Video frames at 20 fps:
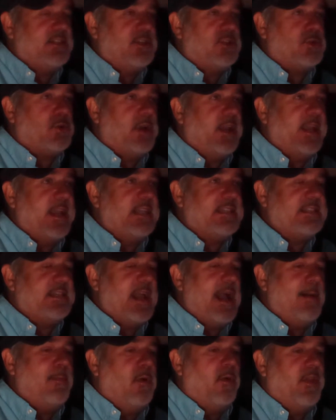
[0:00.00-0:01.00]
and the trees, and
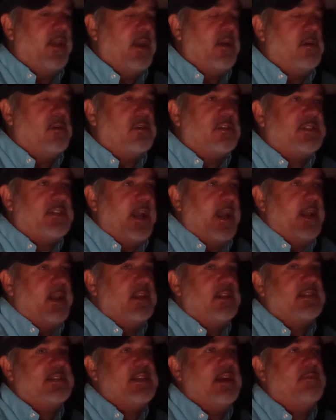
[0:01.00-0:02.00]
now I'm on the interstate and
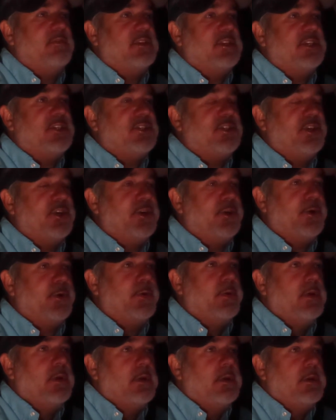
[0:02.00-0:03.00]
it's 72.
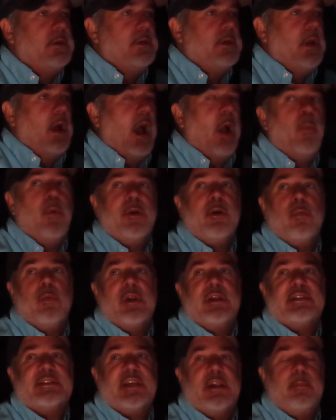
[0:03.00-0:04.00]
I wonder
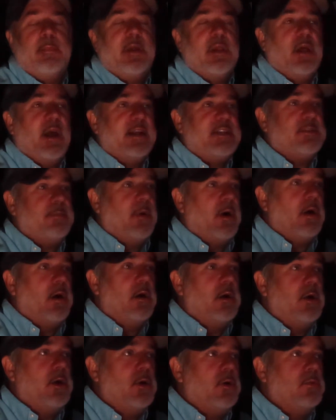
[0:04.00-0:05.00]
what it's gonna be like
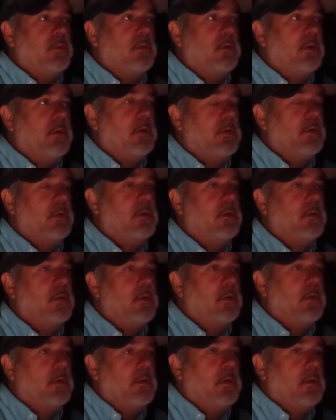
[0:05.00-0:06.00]
tomorrow.
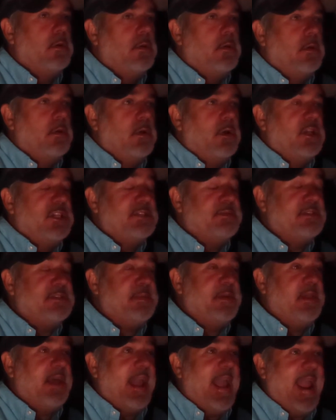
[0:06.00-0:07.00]
It's supposed
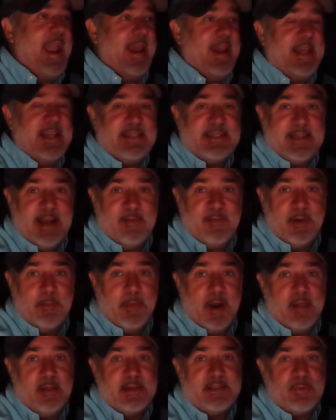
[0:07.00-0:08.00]
to be like 87
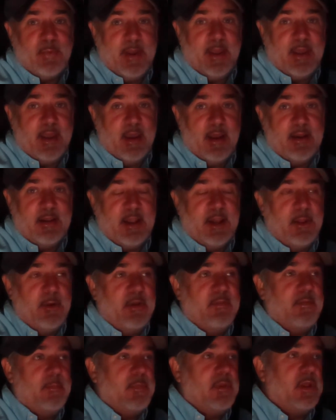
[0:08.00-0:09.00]
by this weekend. Can
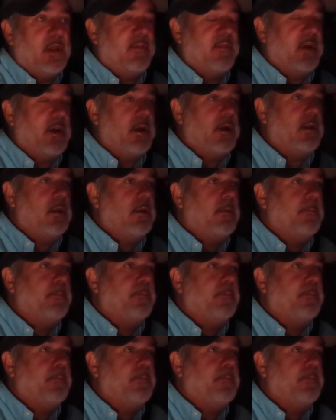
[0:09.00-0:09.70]
you even believe it?